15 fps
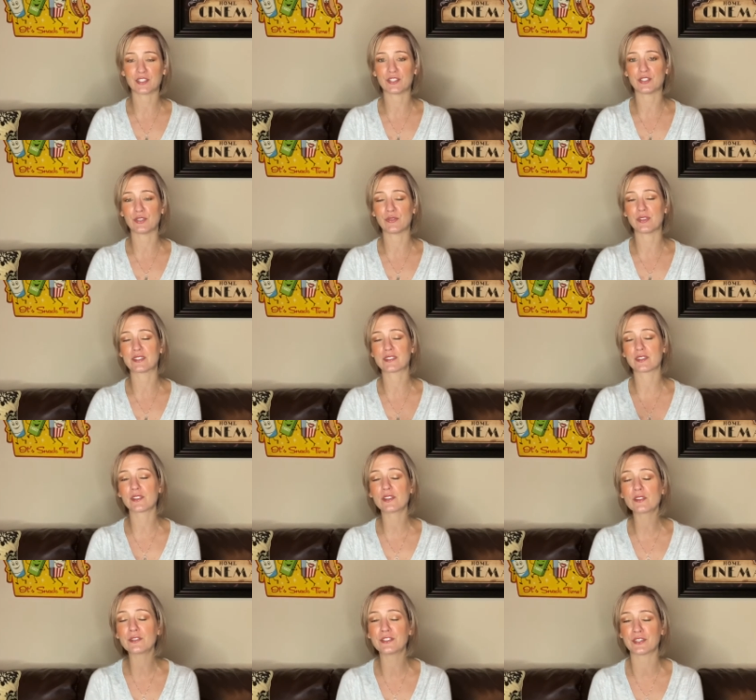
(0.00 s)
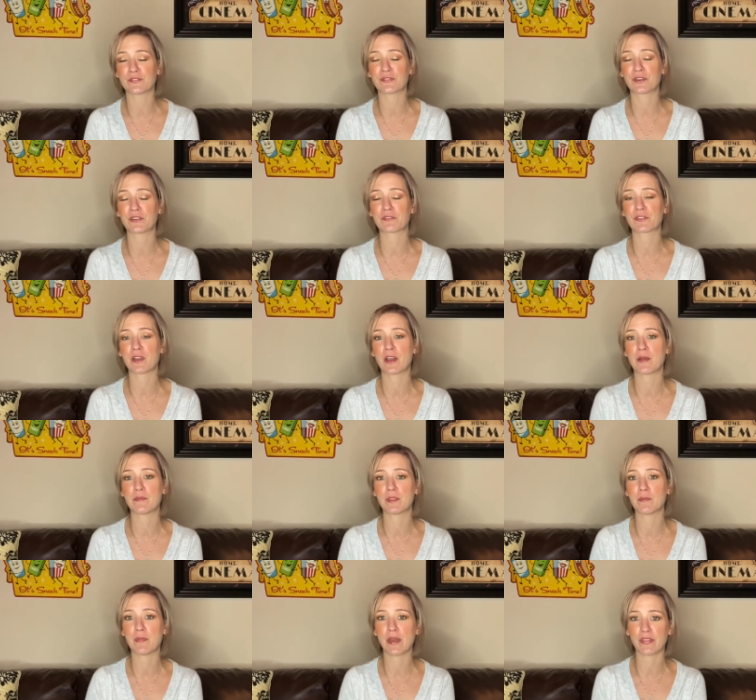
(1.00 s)
do that's a little different from
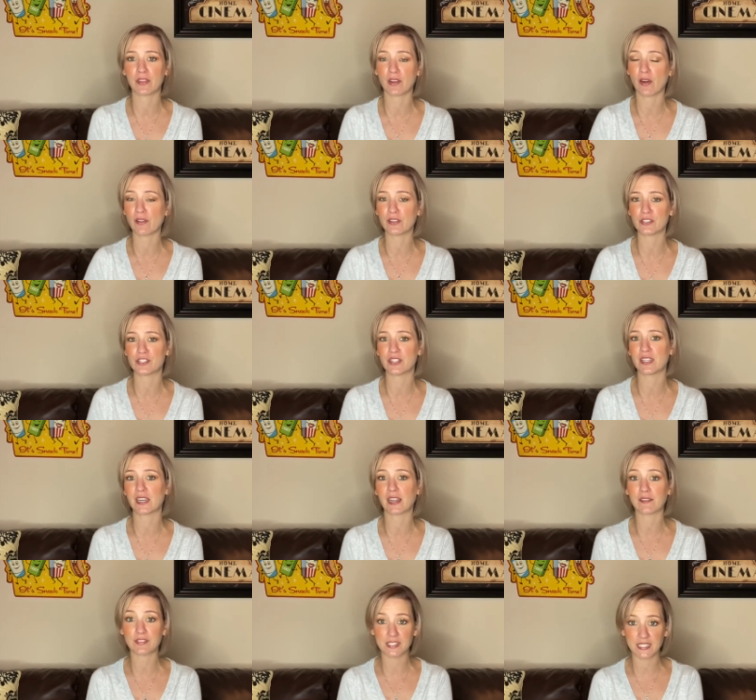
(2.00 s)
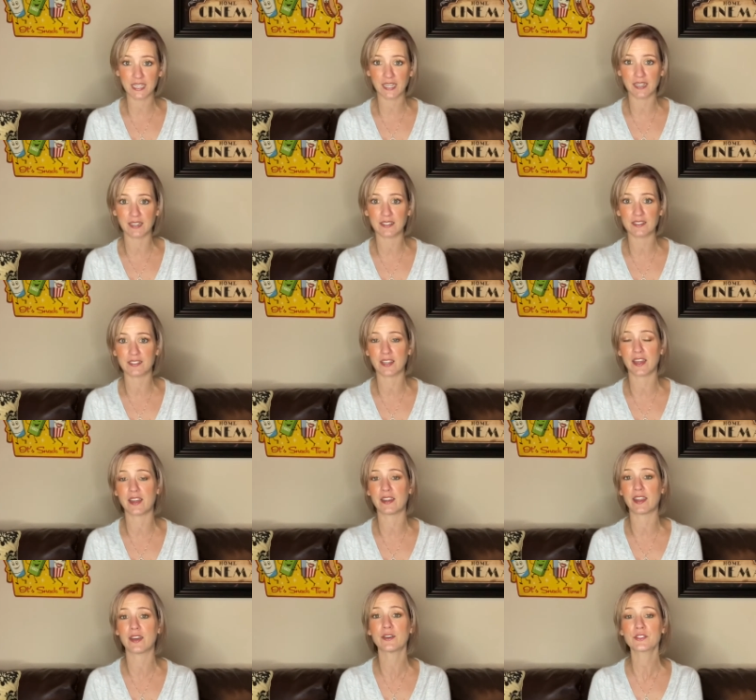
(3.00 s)
the methodology that I've seen
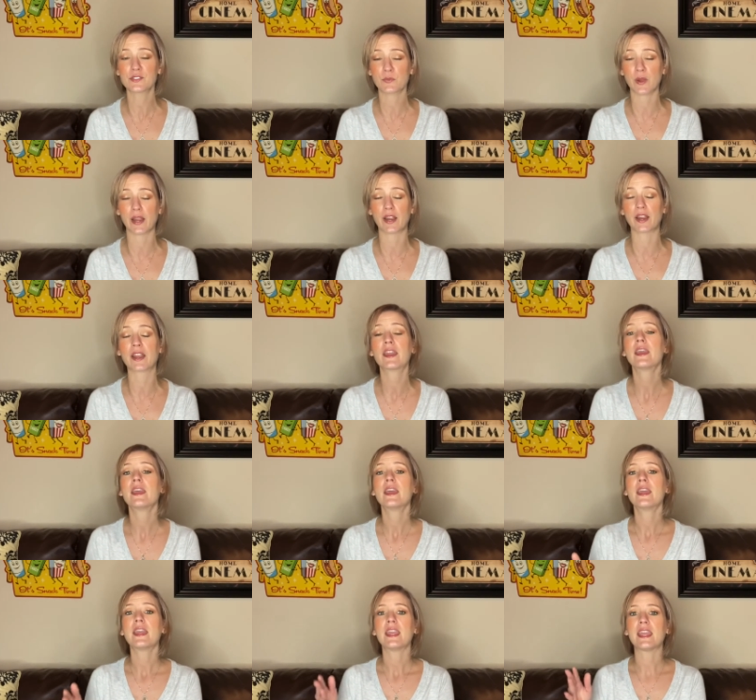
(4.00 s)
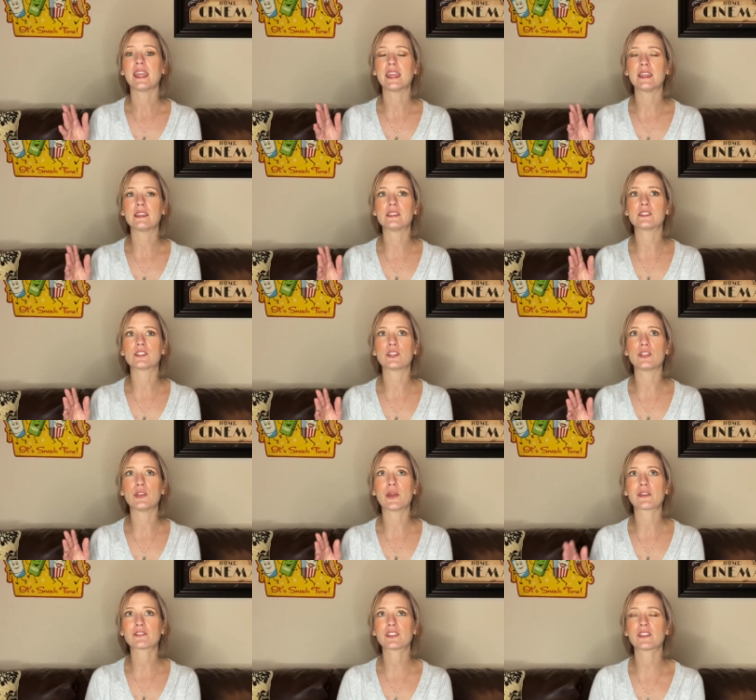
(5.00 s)
done elsewhere is you
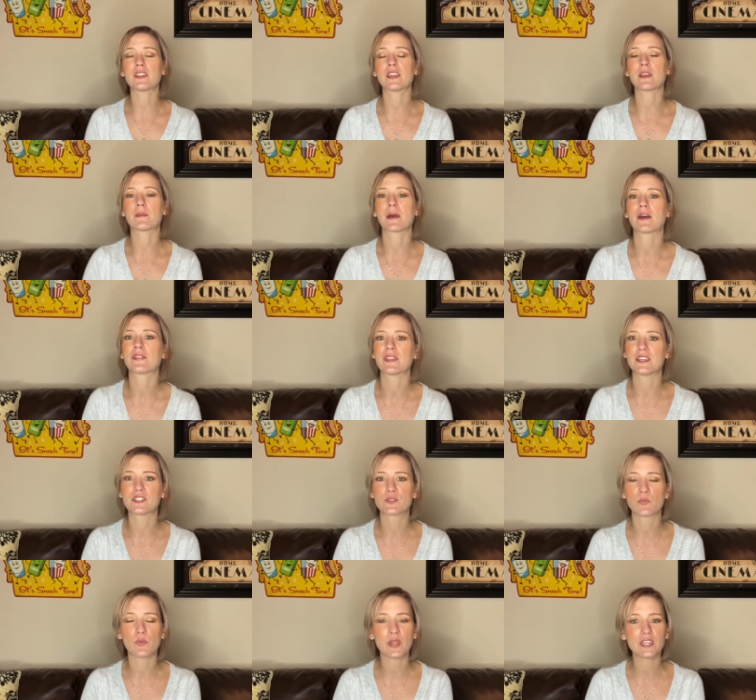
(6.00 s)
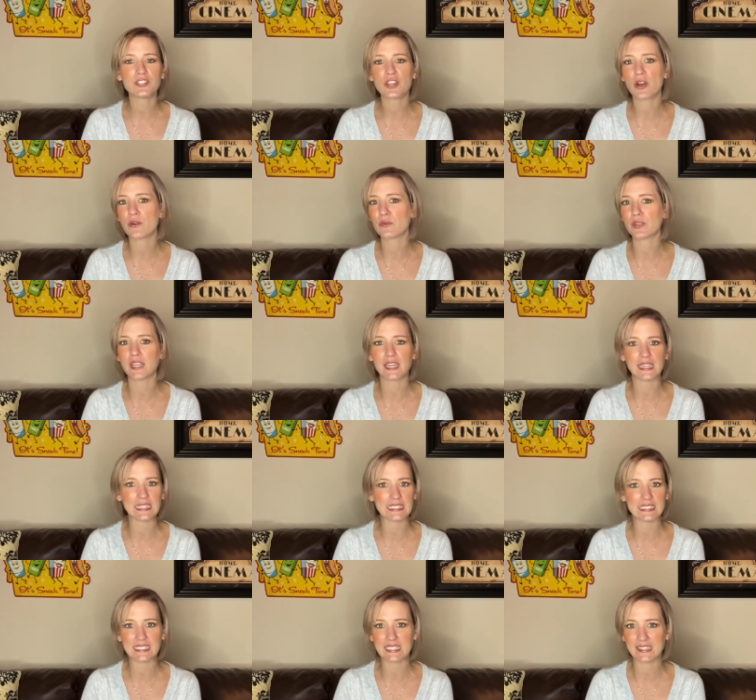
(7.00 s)
have to think about this. We don't get
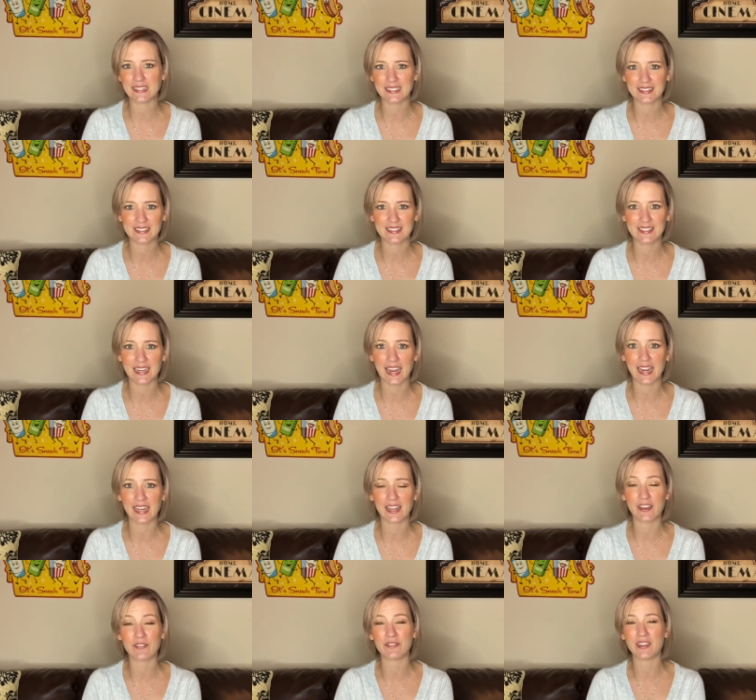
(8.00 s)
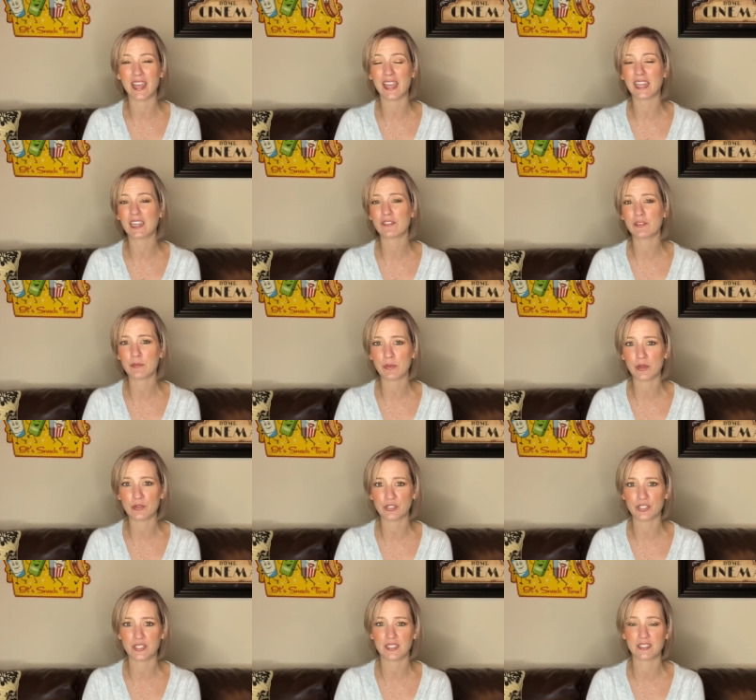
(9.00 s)
into this state of negative
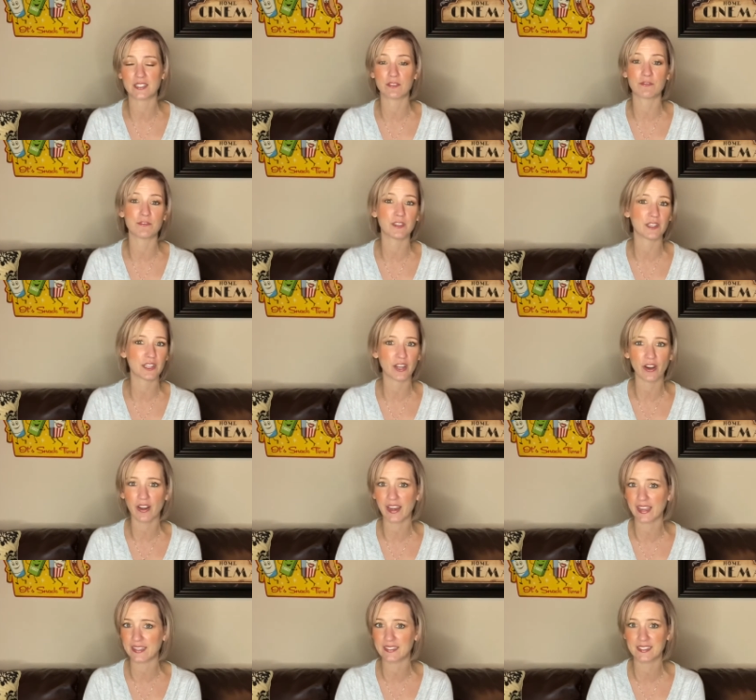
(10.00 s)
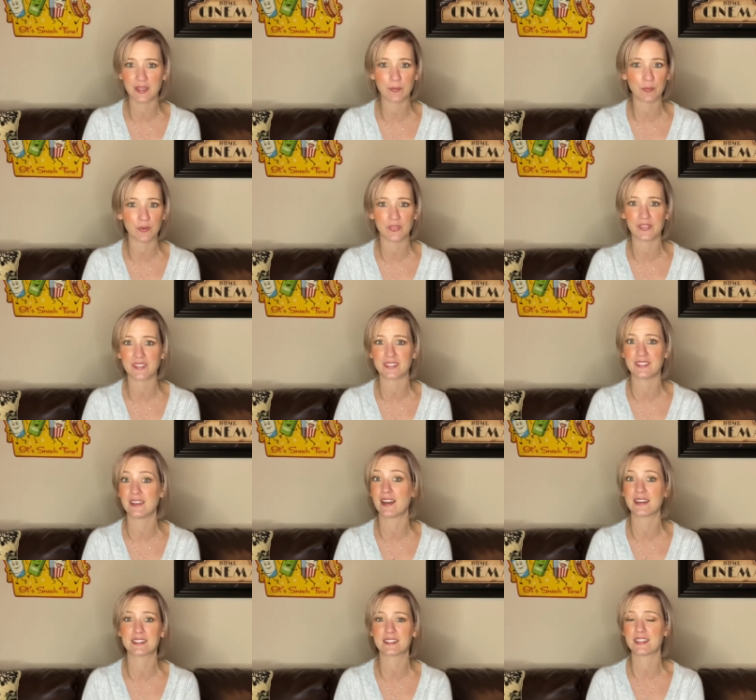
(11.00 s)
emotions and filling our heads up with this
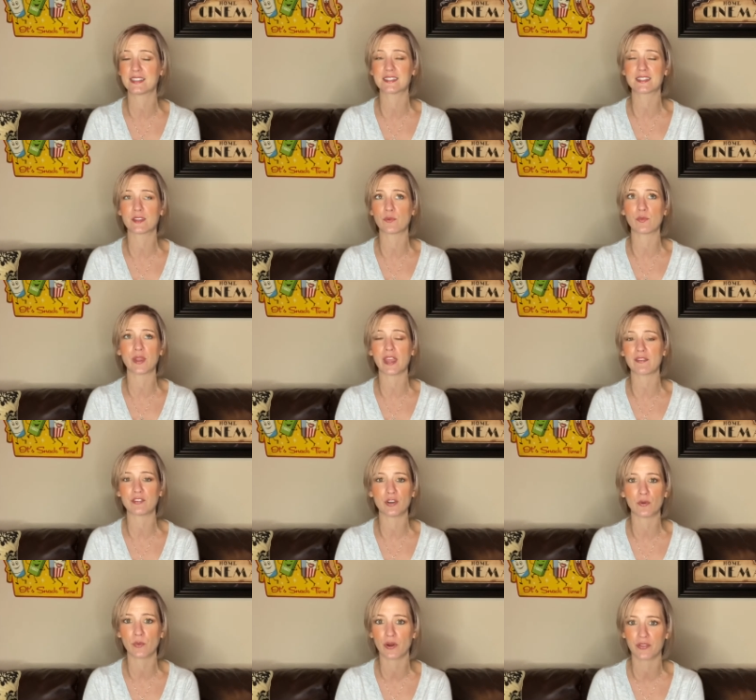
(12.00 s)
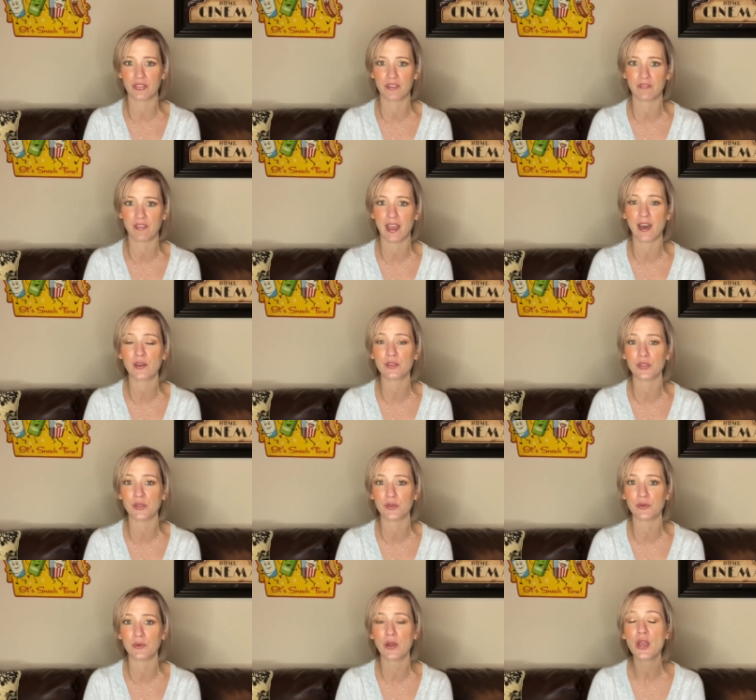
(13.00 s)
nonsense that we have no worth and value